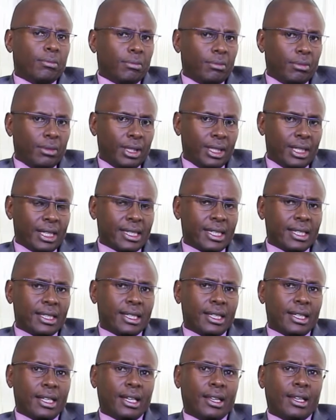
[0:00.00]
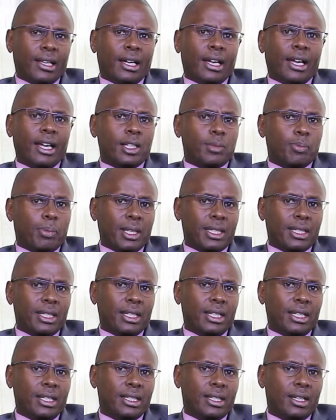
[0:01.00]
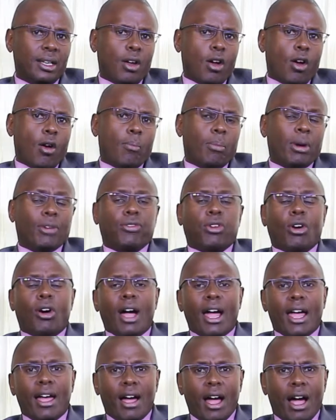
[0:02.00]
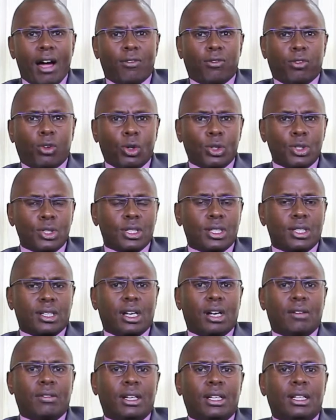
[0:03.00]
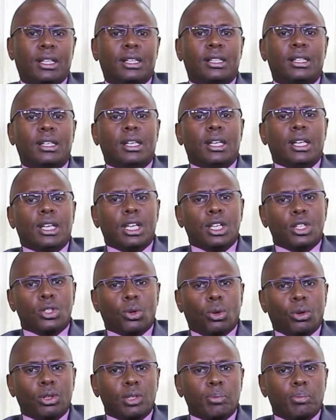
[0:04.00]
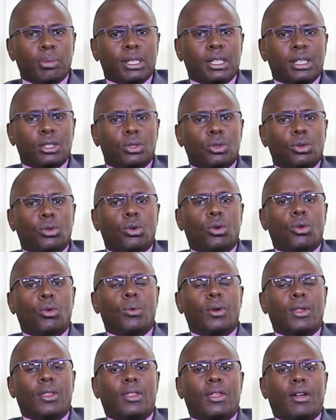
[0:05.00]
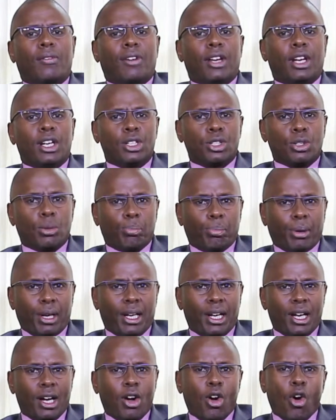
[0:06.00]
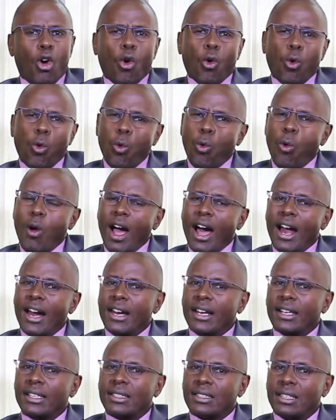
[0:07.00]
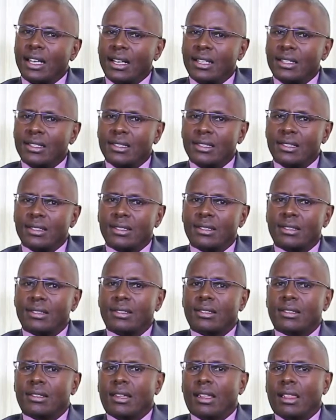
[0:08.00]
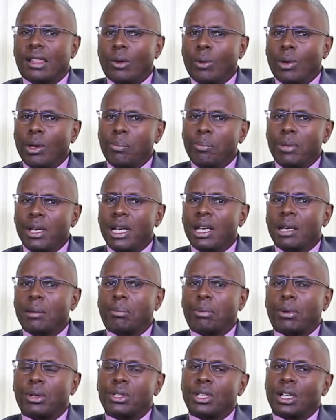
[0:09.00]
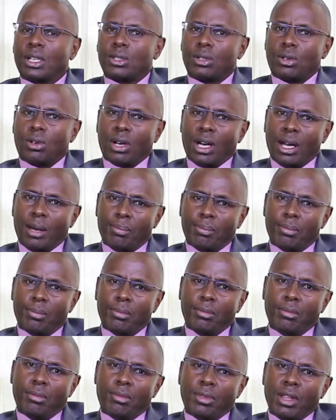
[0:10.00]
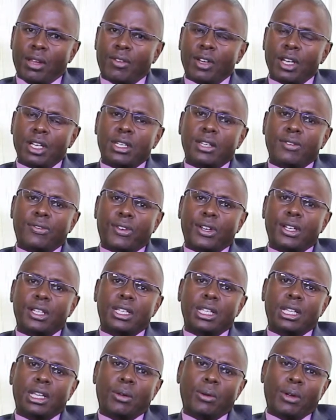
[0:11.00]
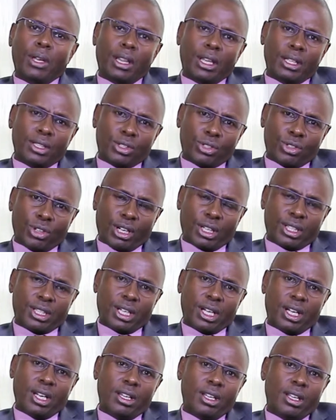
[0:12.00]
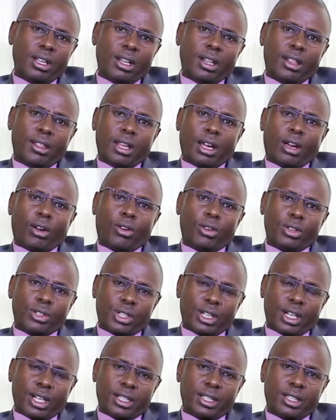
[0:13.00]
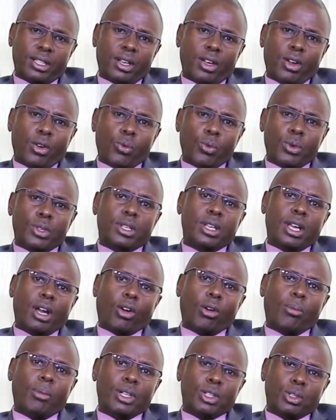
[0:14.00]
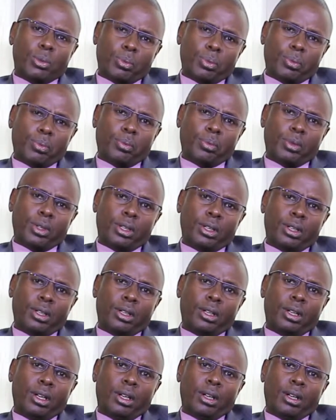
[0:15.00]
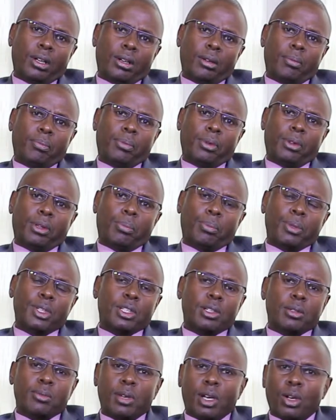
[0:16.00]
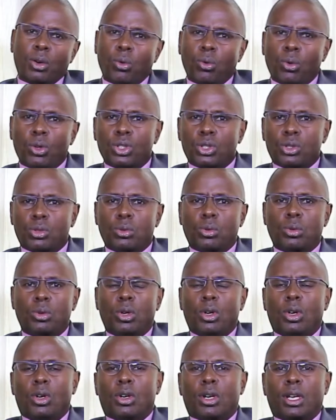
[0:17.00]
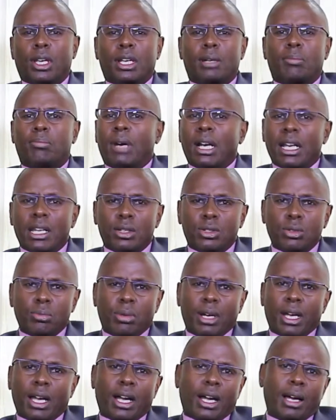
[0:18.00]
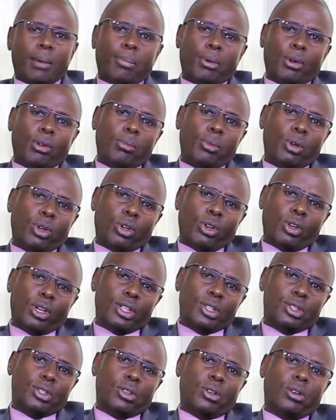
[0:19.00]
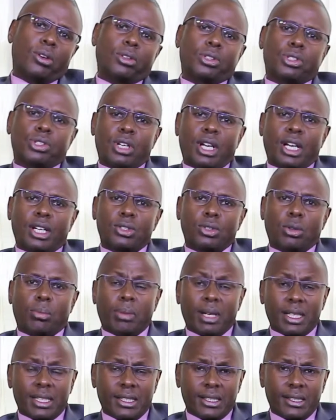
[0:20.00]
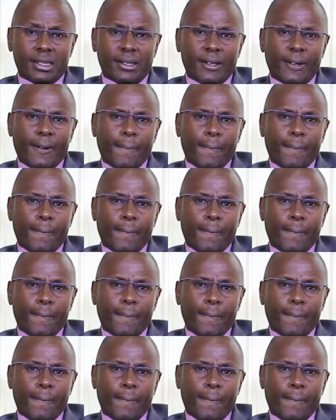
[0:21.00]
It doesn't say that they are experts in it, but I've always discovered that it's always better to go with a financial partner who understands the way building projects roll up. They're very different in the way they structure their contracts. We say a commercial, the businessman who wants to get money to buy a couple of more lorries or trucks or buses.